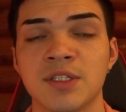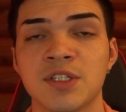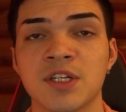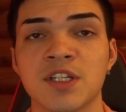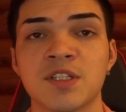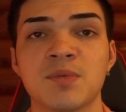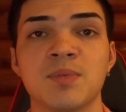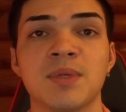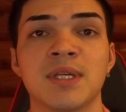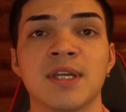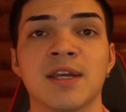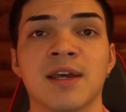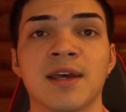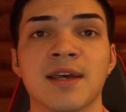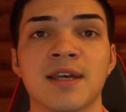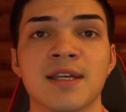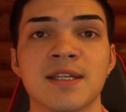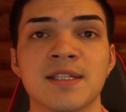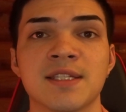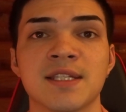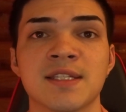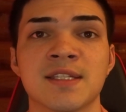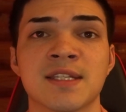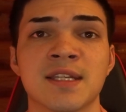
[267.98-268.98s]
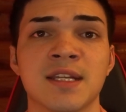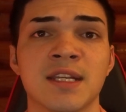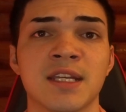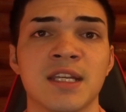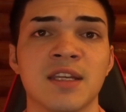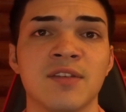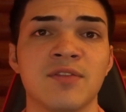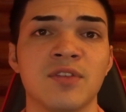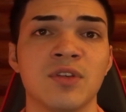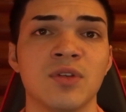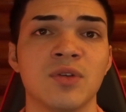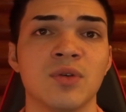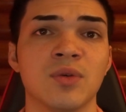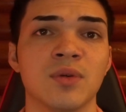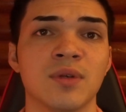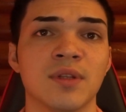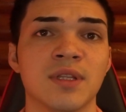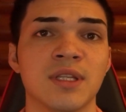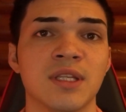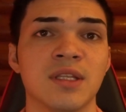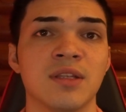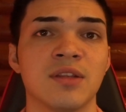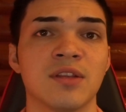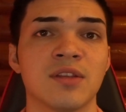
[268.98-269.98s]
just because it's going to give you
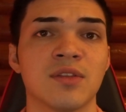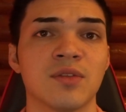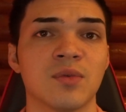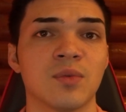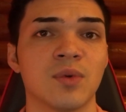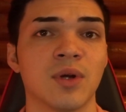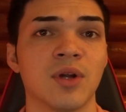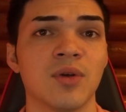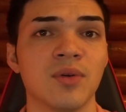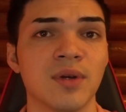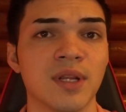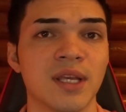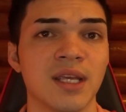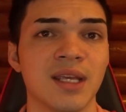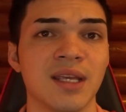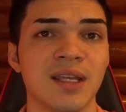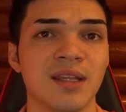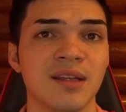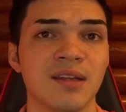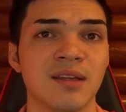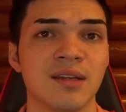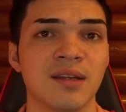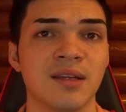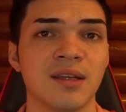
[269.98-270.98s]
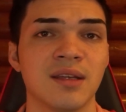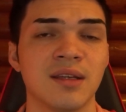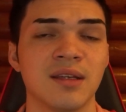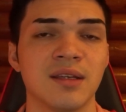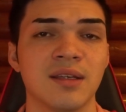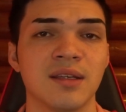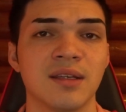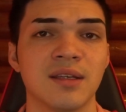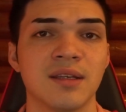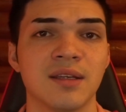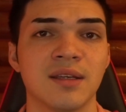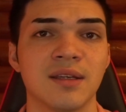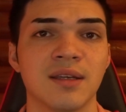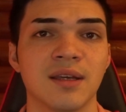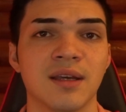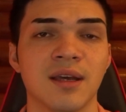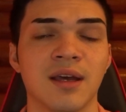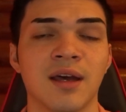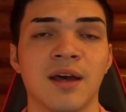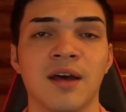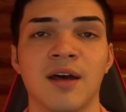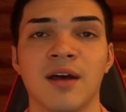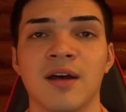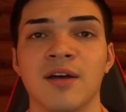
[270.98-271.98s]
the throat hit
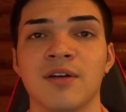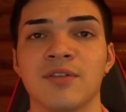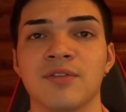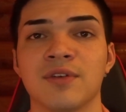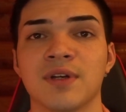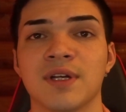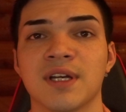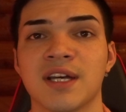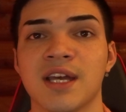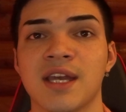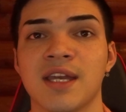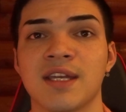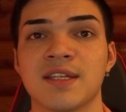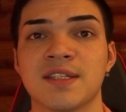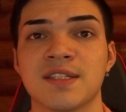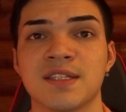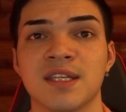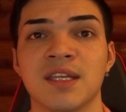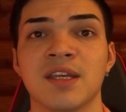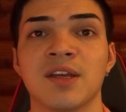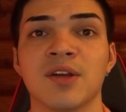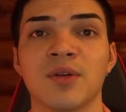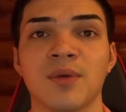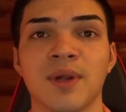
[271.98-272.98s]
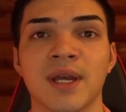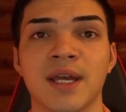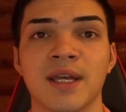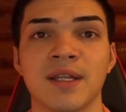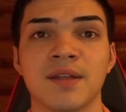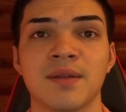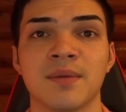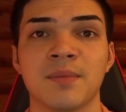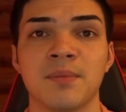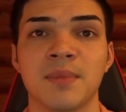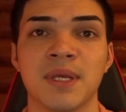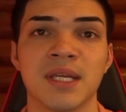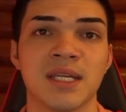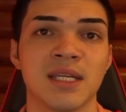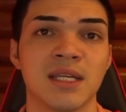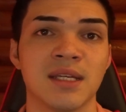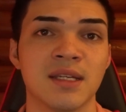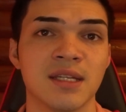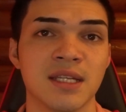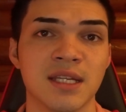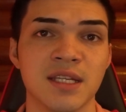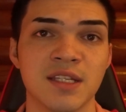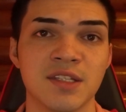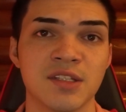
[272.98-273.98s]
of a cigarette,
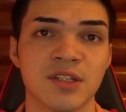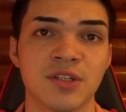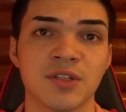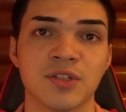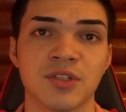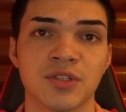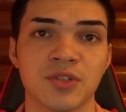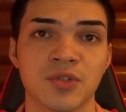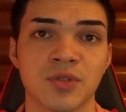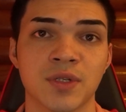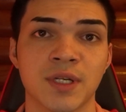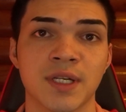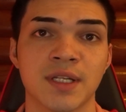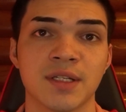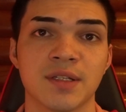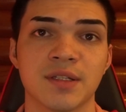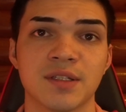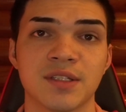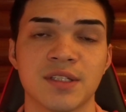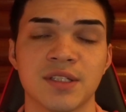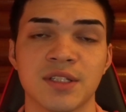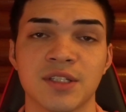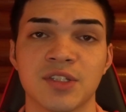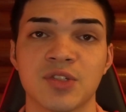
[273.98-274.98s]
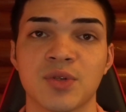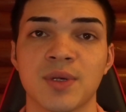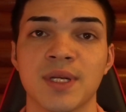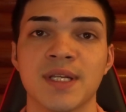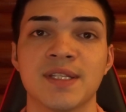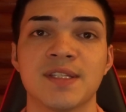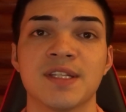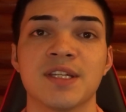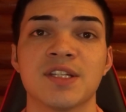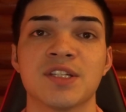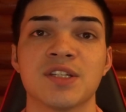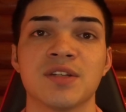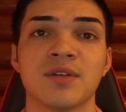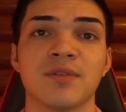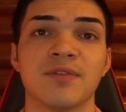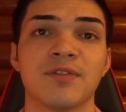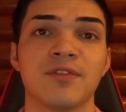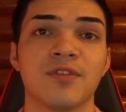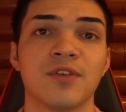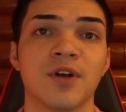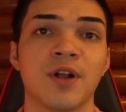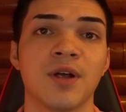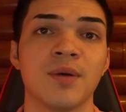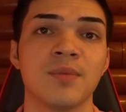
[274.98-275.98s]
making it easier to transition
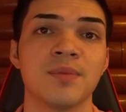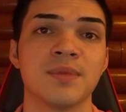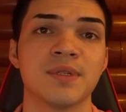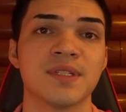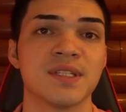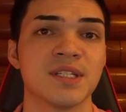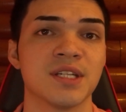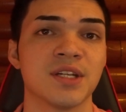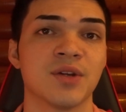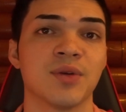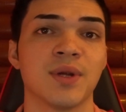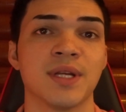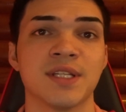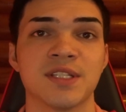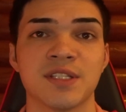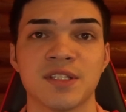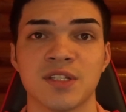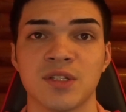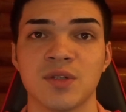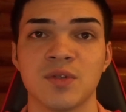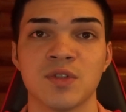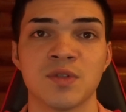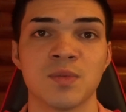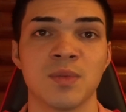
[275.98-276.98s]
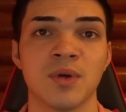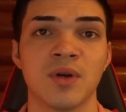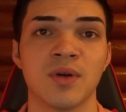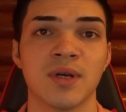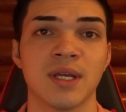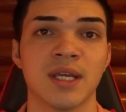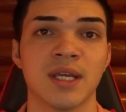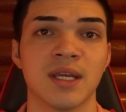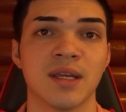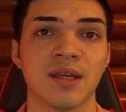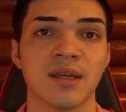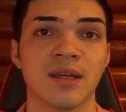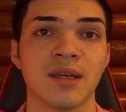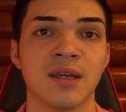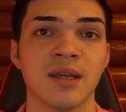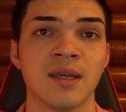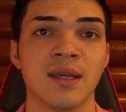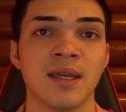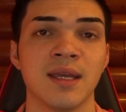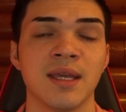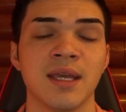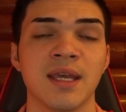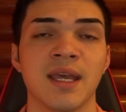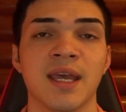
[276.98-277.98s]
from cigarettes to smoking.
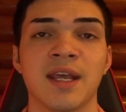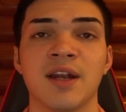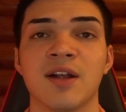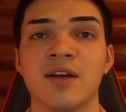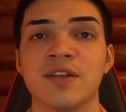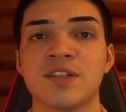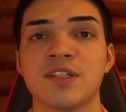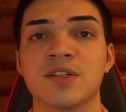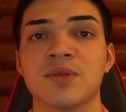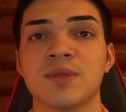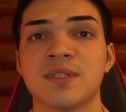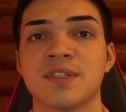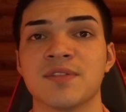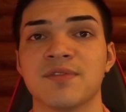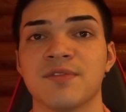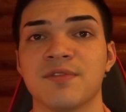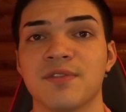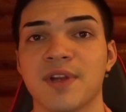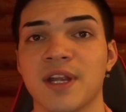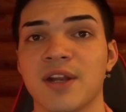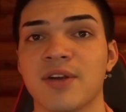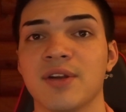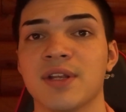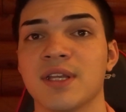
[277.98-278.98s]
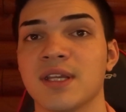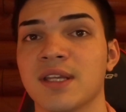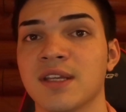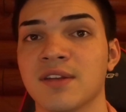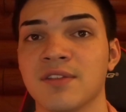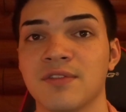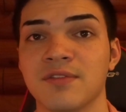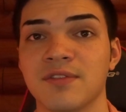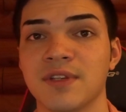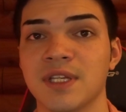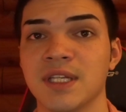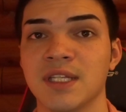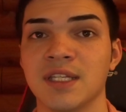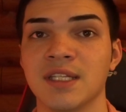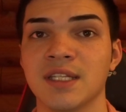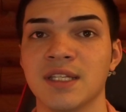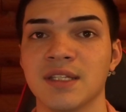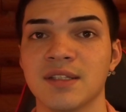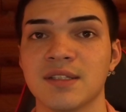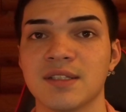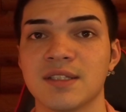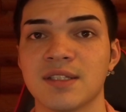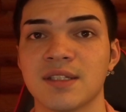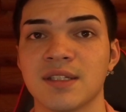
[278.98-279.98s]
And also, it's very
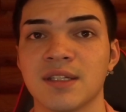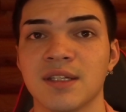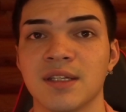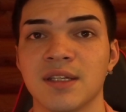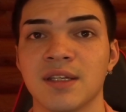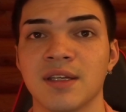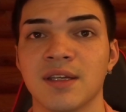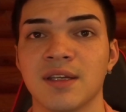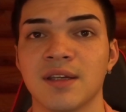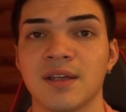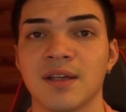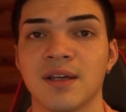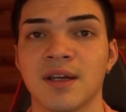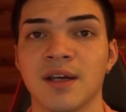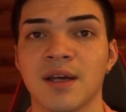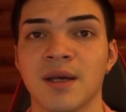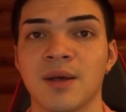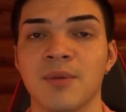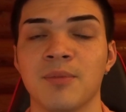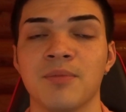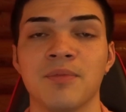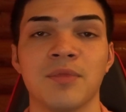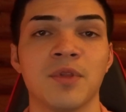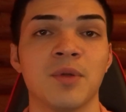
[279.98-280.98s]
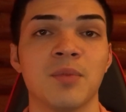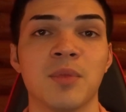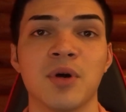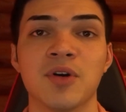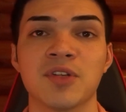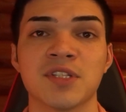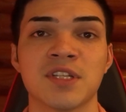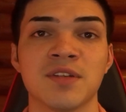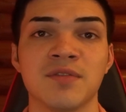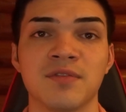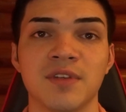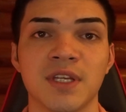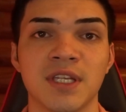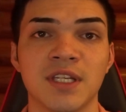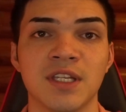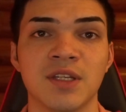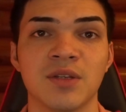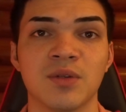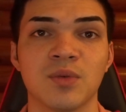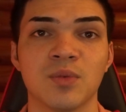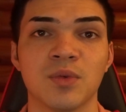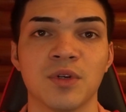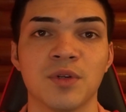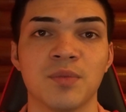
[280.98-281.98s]
convenient. The most
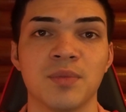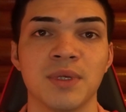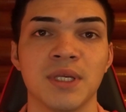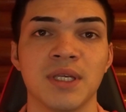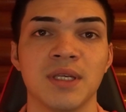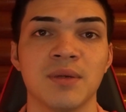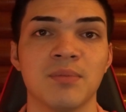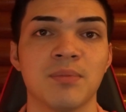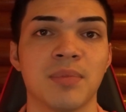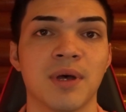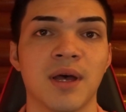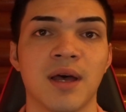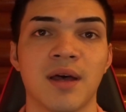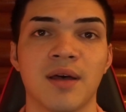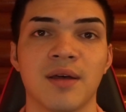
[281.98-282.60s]
convenient would be